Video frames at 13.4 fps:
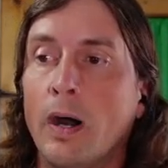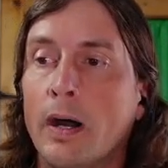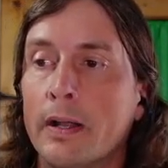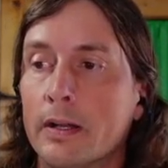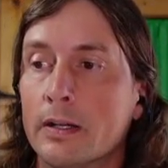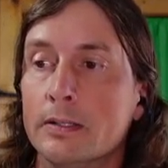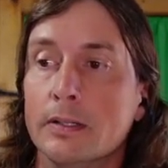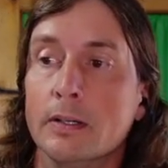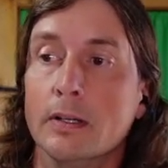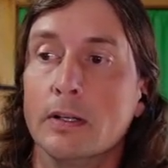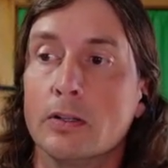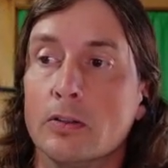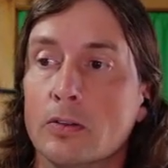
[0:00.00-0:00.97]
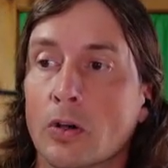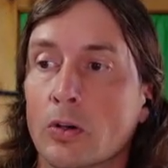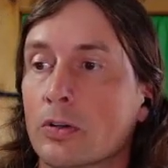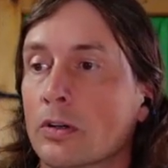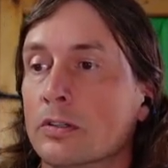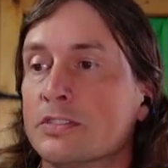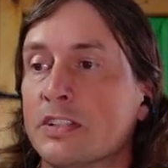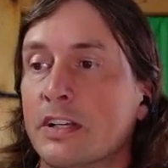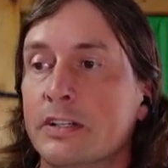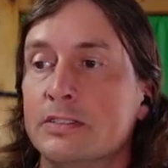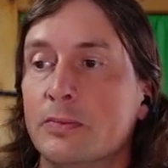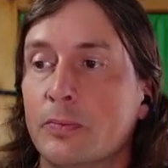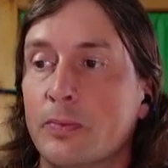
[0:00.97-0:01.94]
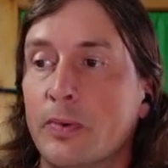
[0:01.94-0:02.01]
WADA, local
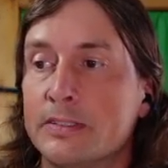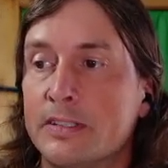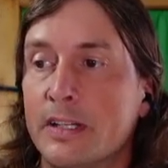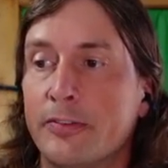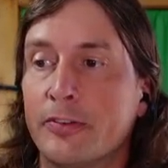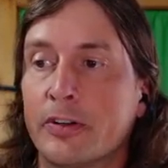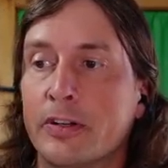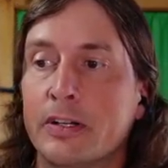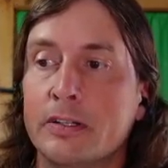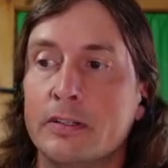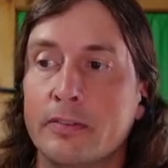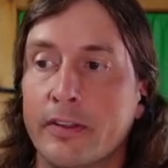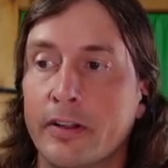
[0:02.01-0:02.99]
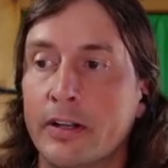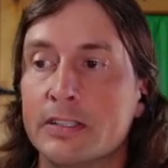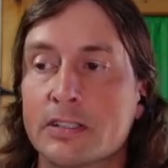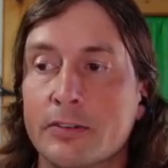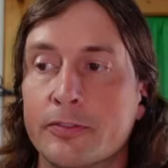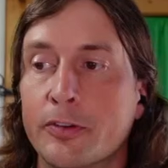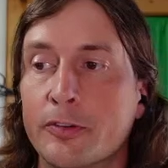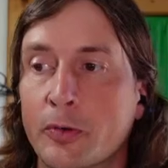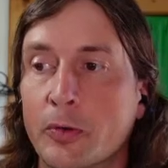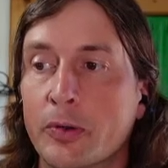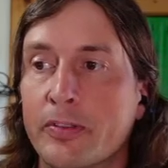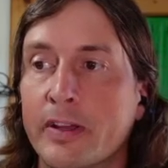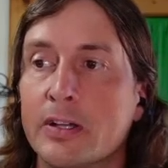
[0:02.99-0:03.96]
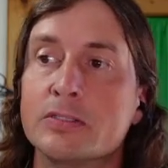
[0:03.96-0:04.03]
centers in West Africa, they're asking for
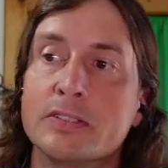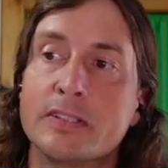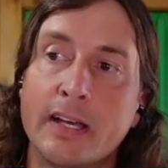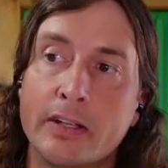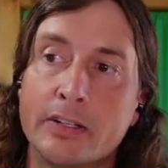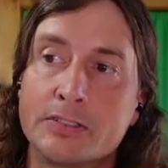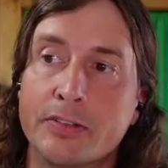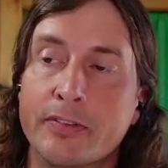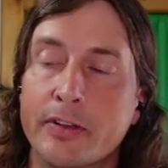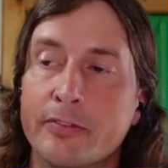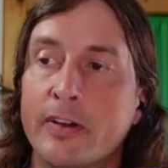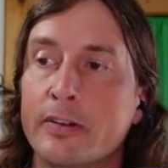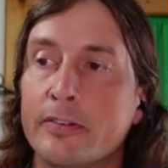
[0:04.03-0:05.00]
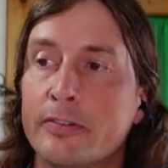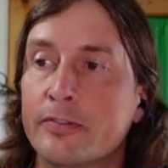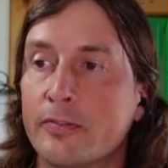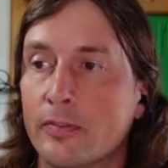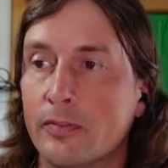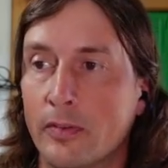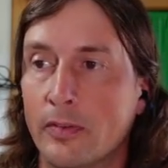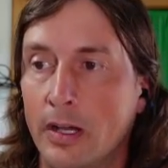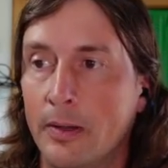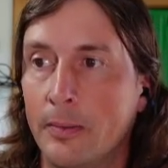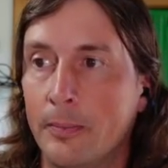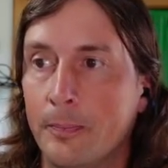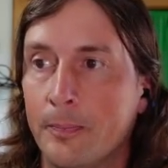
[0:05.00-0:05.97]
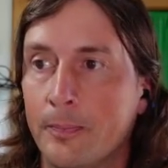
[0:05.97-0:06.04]
$4,000 of
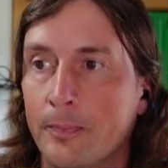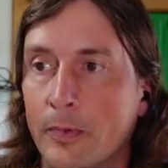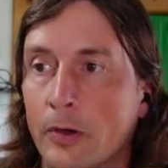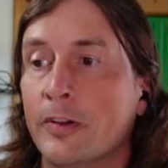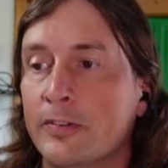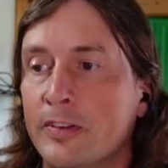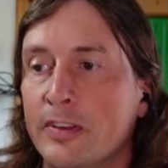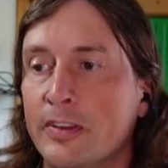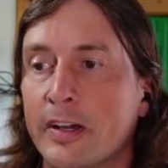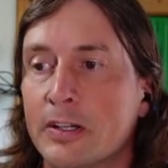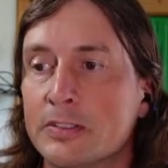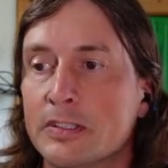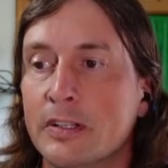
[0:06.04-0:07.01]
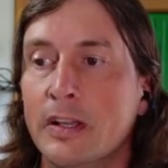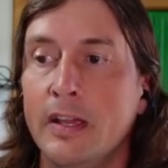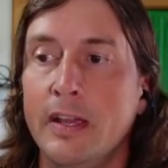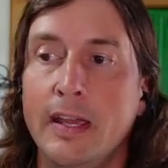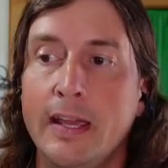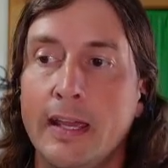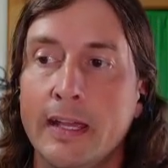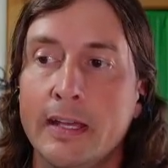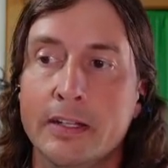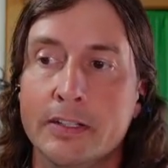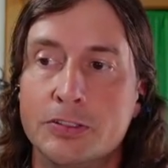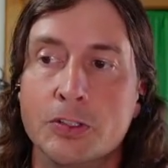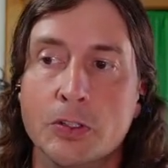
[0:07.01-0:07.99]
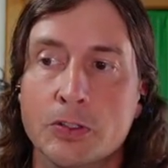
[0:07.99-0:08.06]
that or 50,000. And
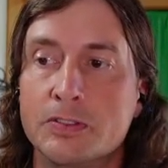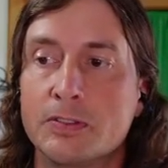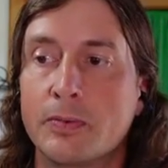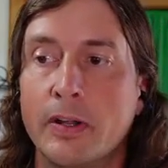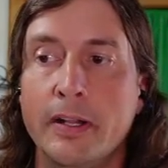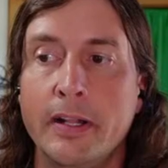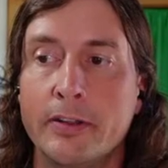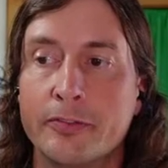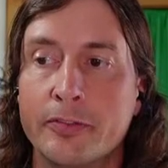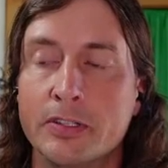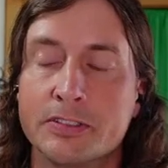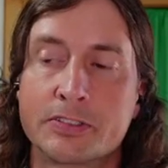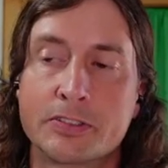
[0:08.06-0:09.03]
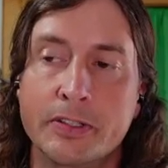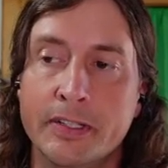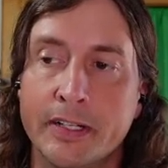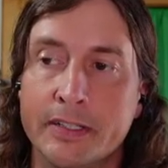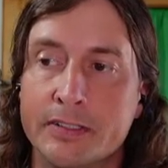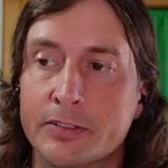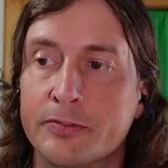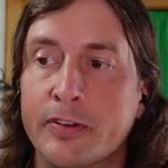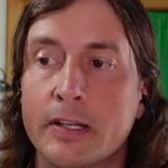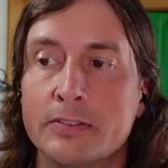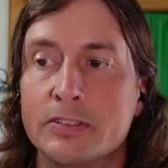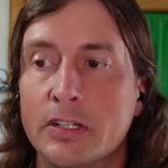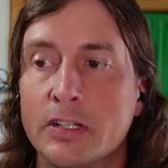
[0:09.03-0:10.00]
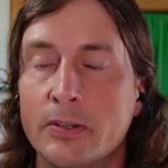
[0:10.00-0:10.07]
this shows right on the front screen that it's a
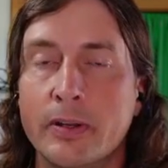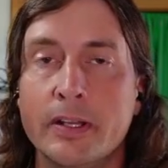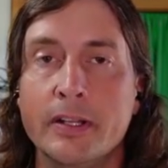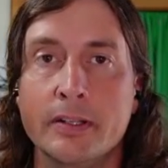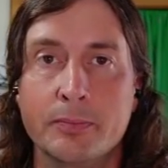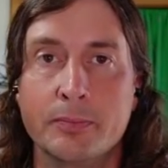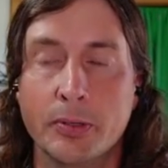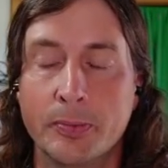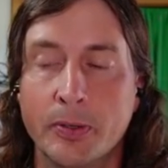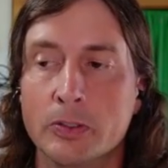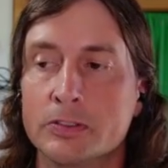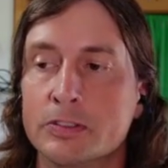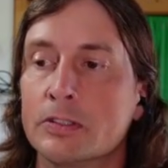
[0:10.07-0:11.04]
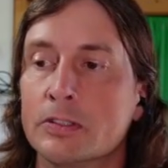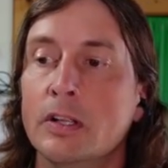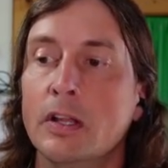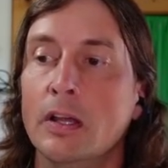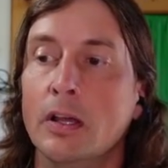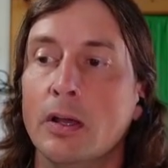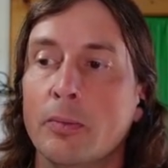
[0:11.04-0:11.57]
5-star rated proposal